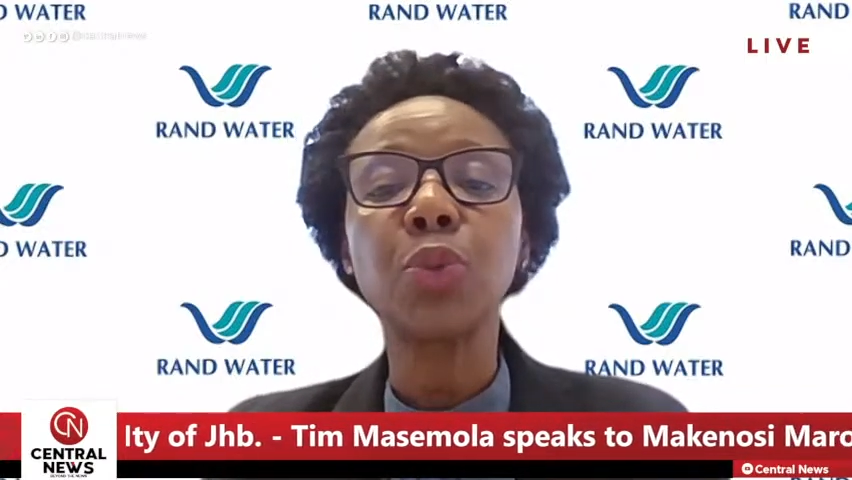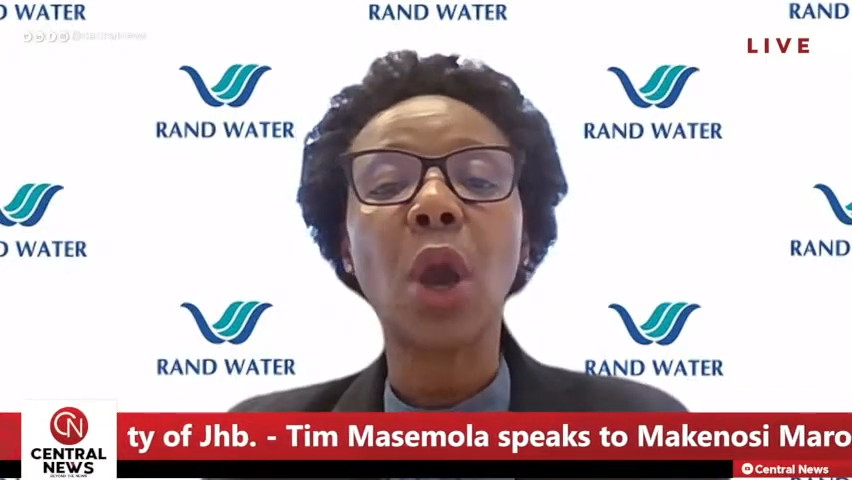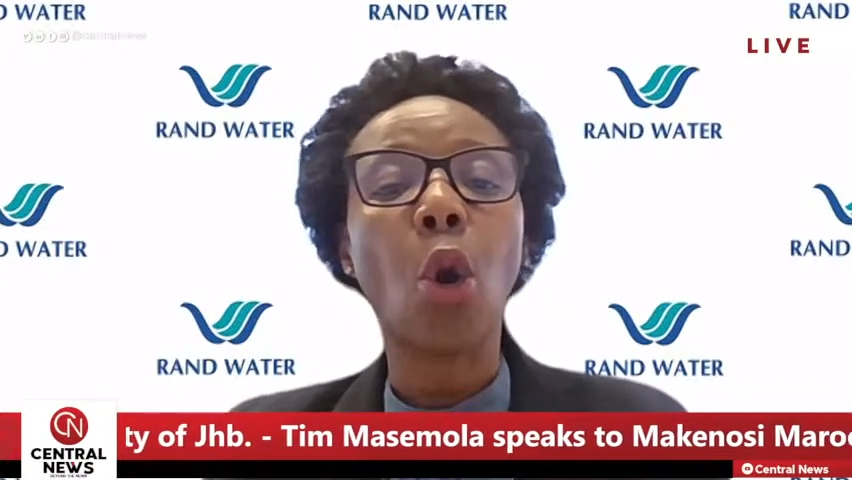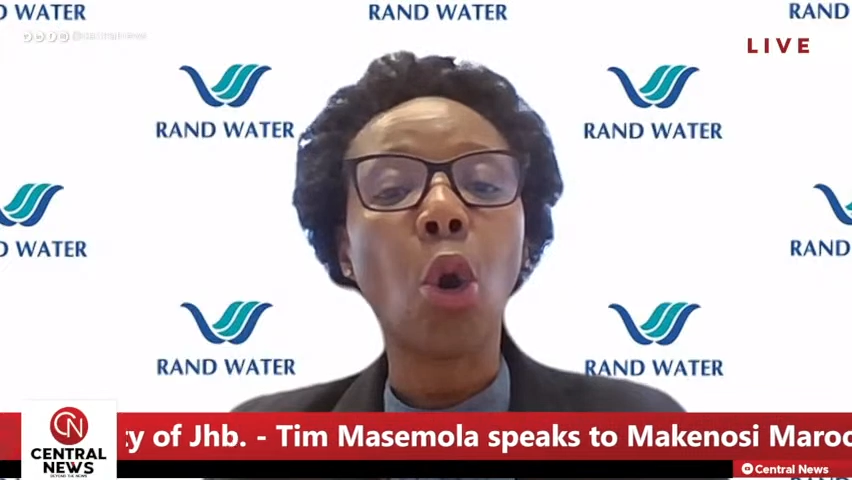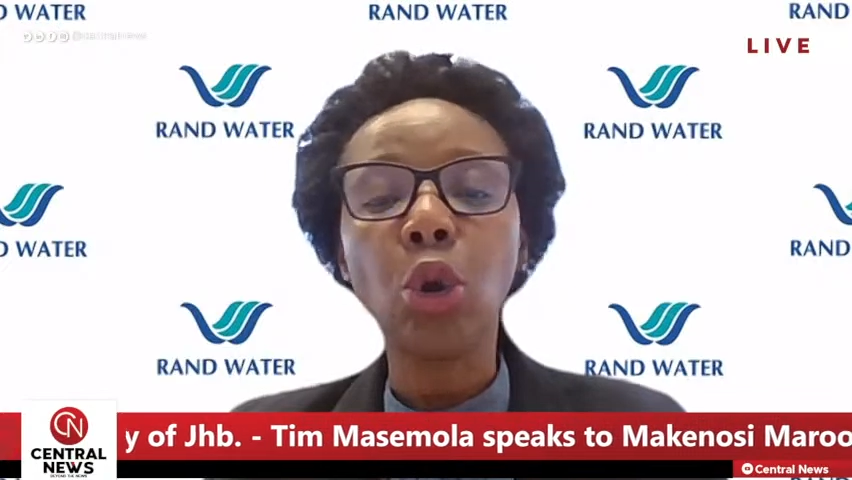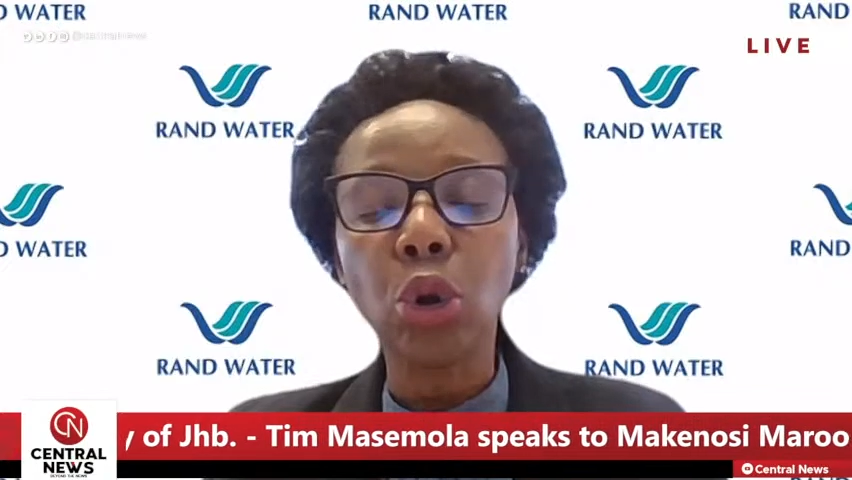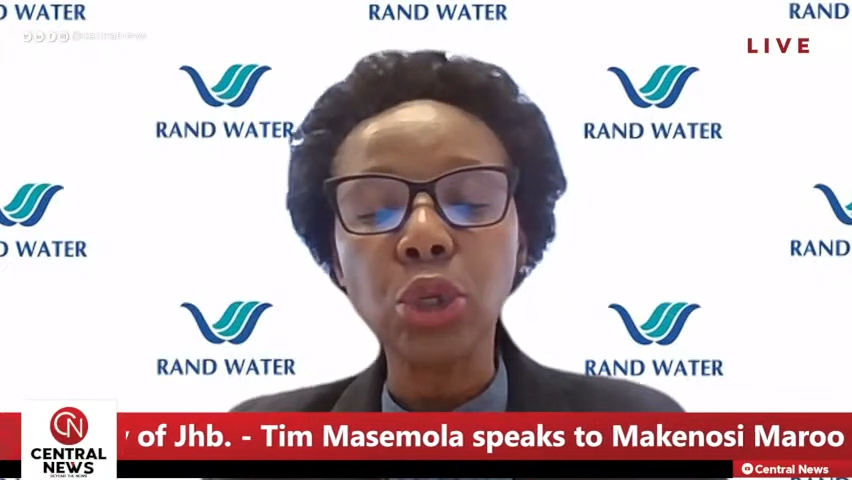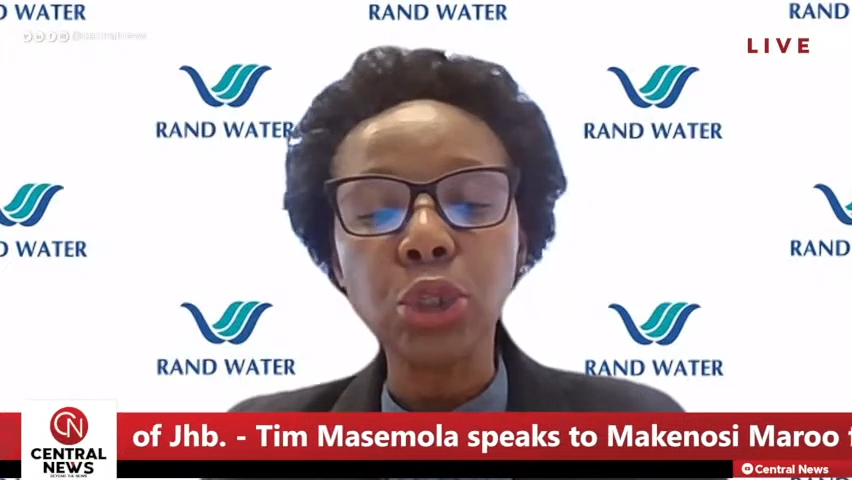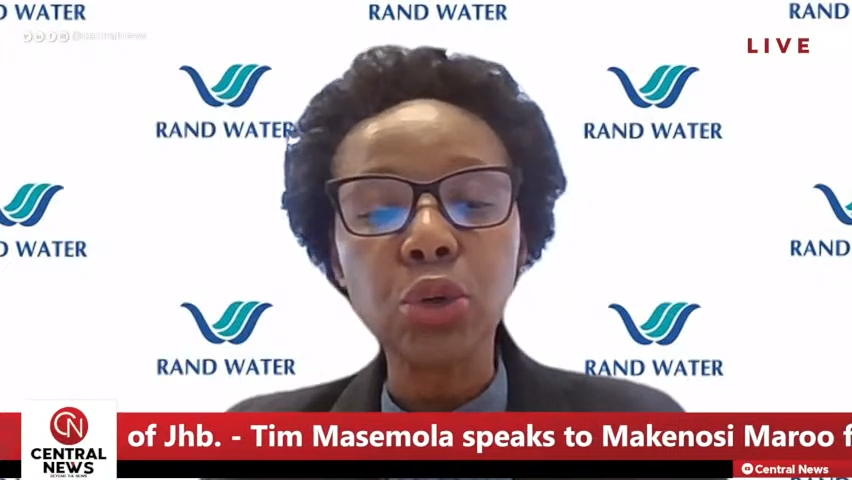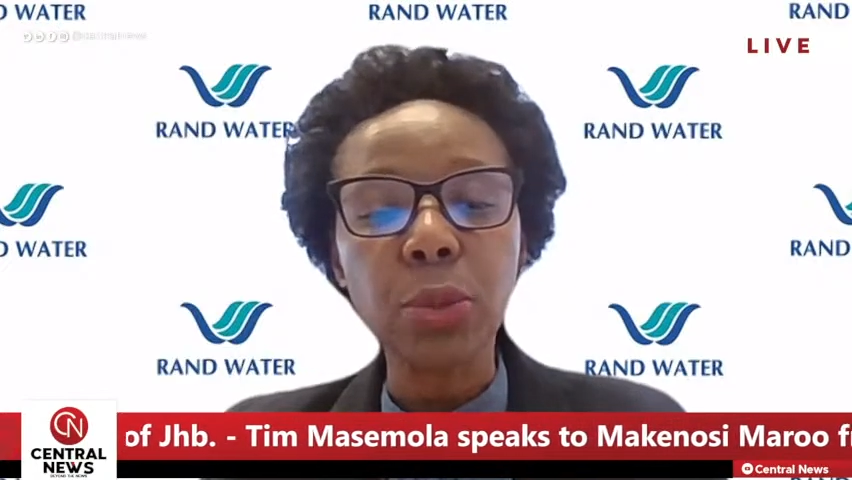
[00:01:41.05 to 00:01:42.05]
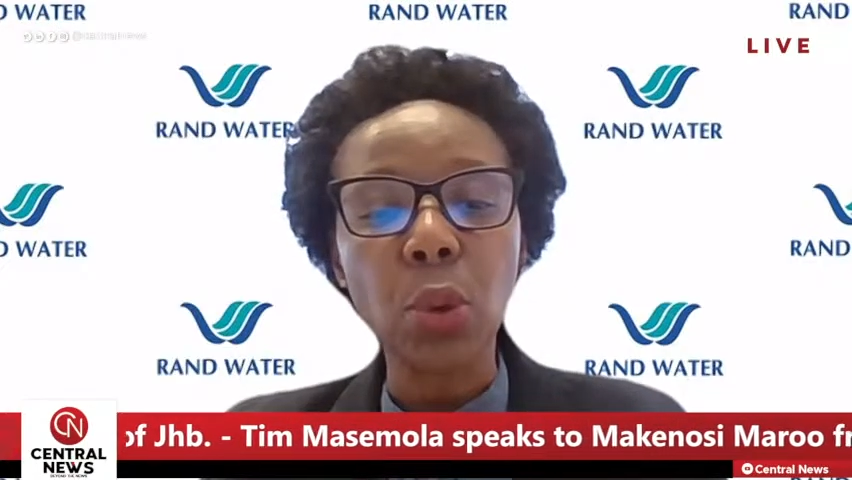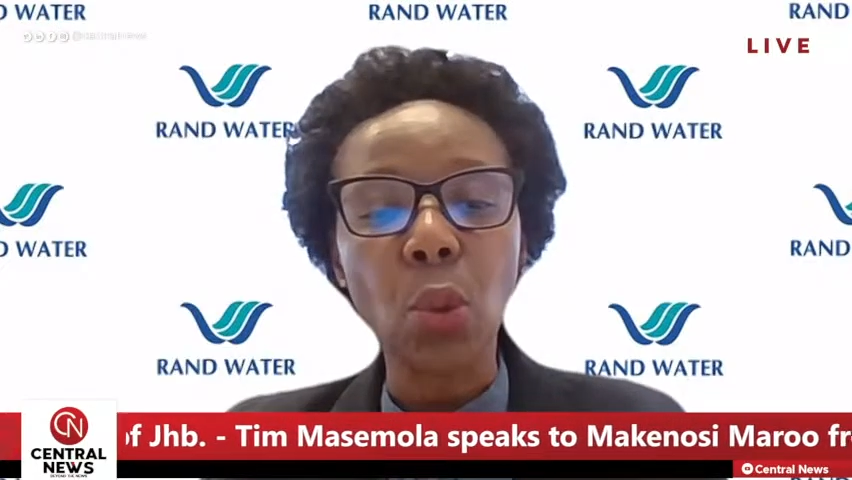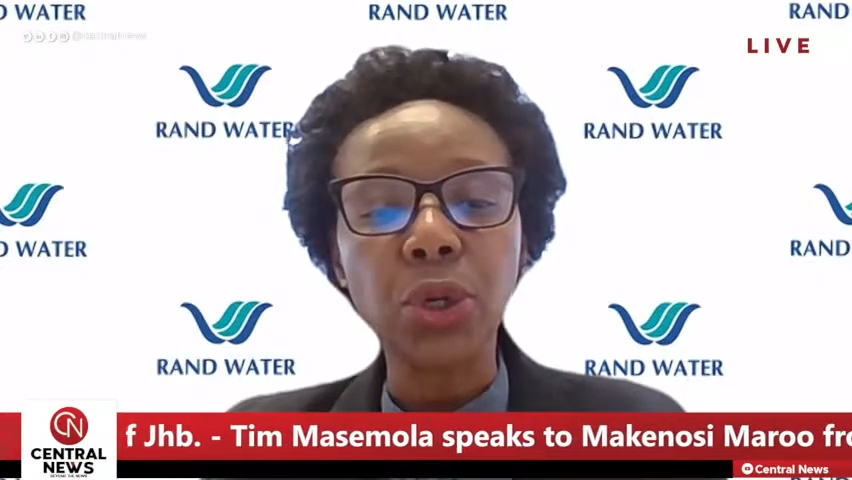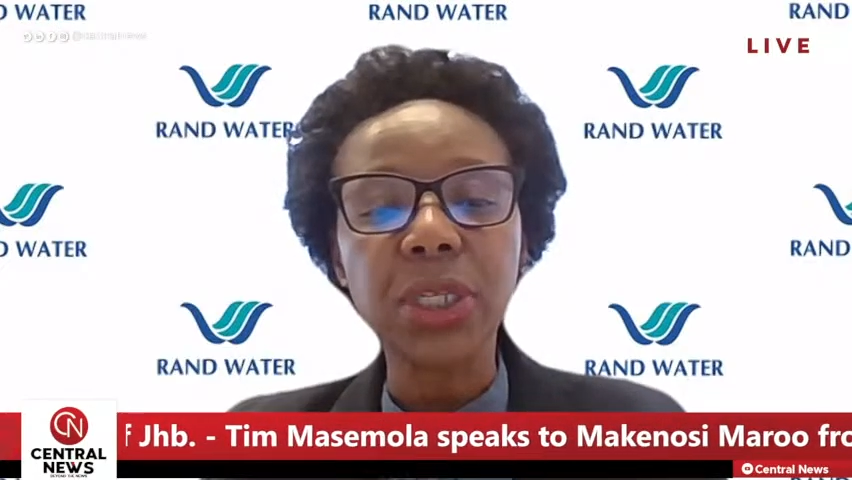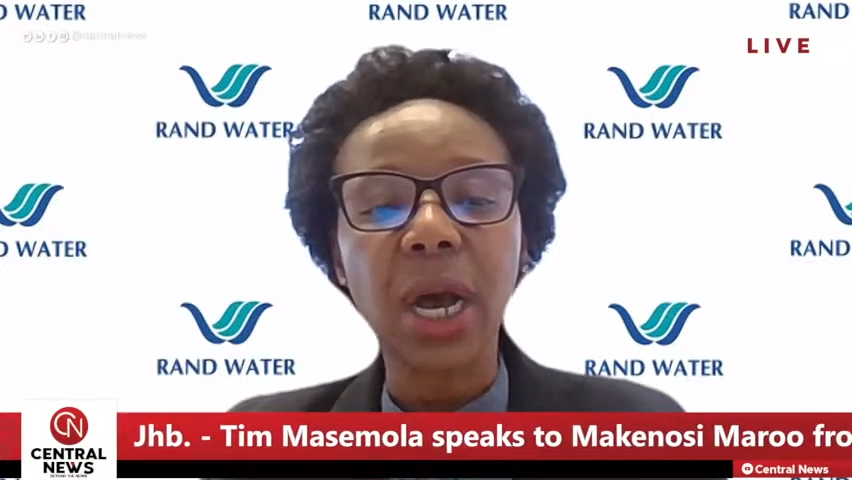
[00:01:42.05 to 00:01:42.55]
we are all
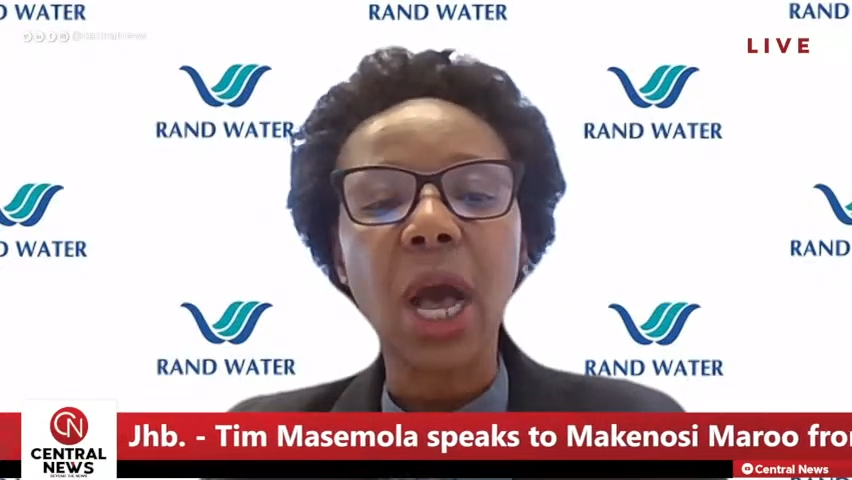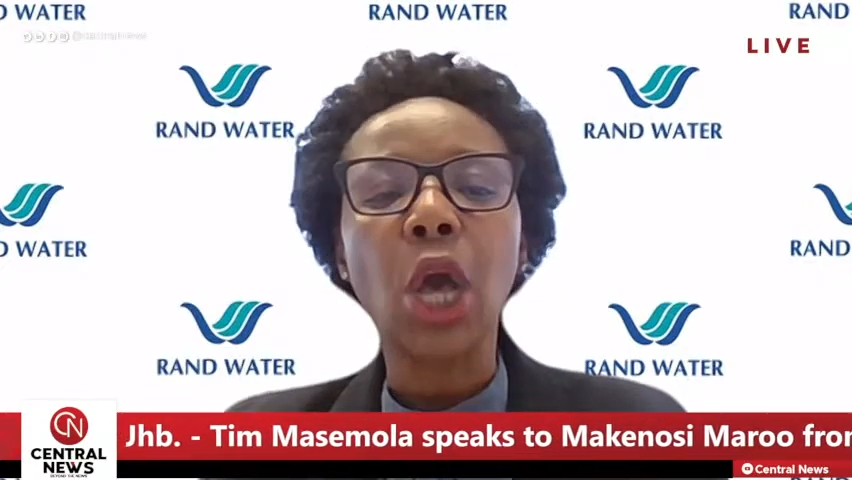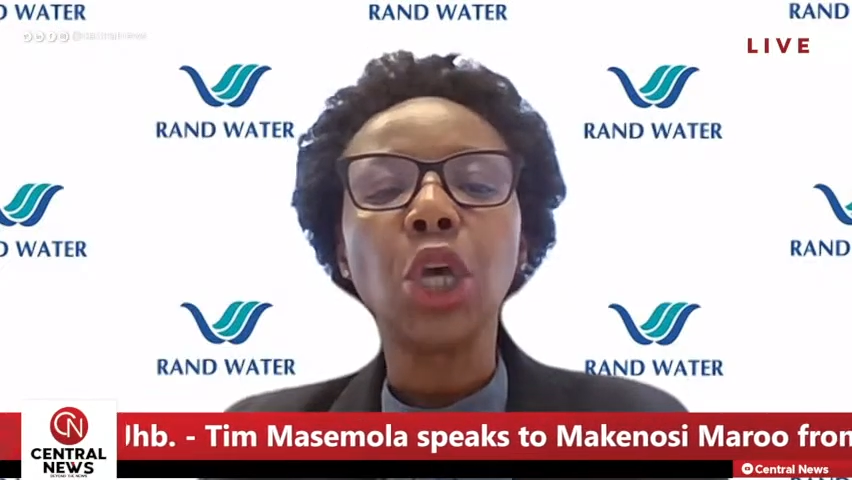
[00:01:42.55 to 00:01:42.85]
consuming water.